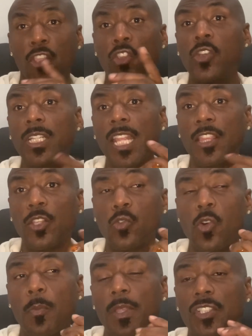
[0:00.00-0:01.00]
You're going to have to
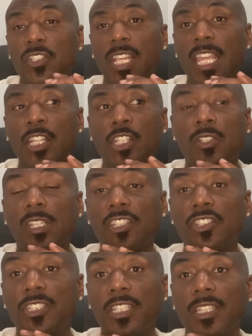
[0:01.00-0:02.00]
grow up and change the
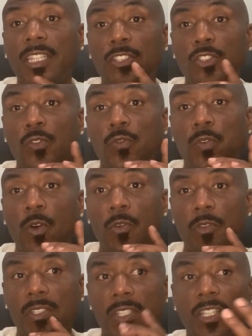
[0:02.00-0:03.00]
shit that you
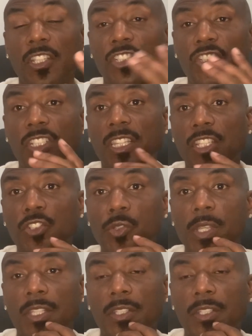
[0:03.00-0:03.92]
focus on, the shit that you